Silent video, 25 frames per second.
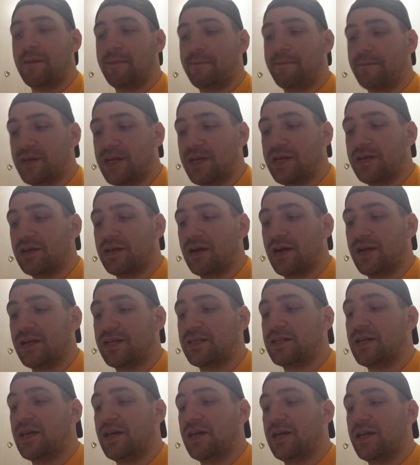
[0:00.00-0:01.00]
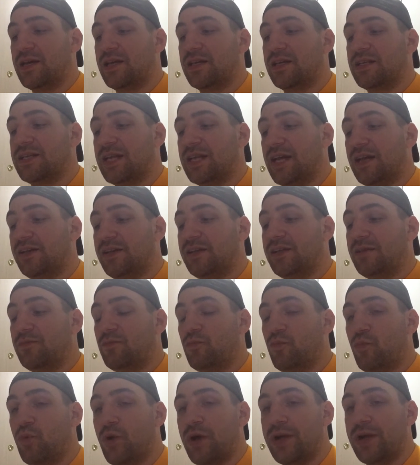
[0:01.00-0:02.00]
being honest and telling them
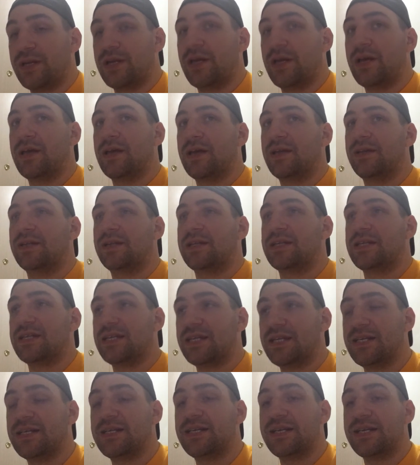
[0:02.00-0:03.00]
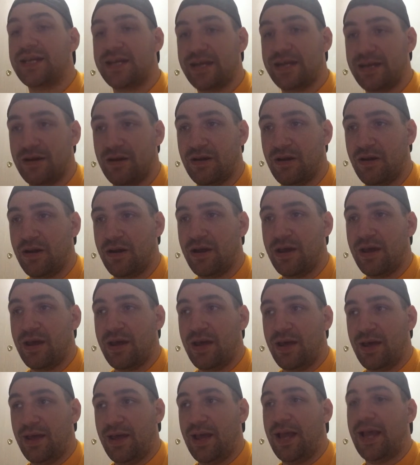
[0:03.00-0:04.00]
what they need to hear
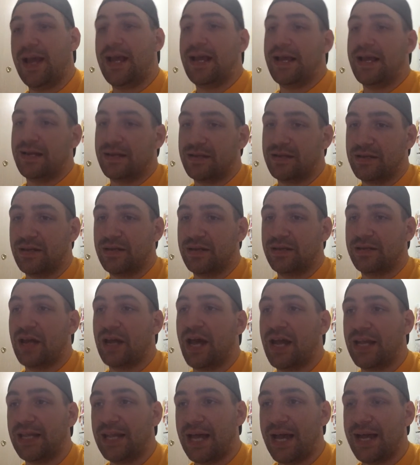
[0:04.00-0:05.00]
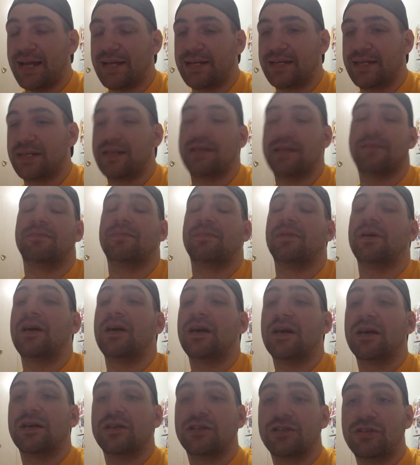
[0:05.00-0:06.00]
and not lying to them.
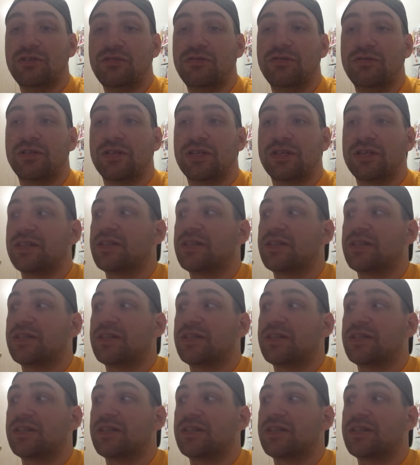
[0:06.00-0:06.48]
Students can